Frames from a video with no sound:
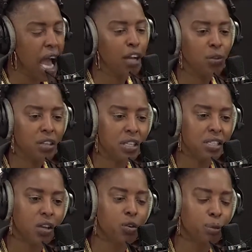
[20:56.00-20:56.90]
I know that
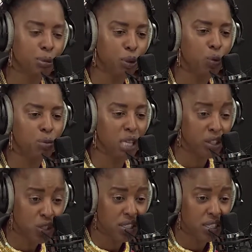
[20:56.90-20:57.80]
there's a lot of people who'd be
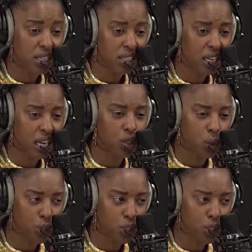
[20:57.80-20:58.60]
interested in adoption.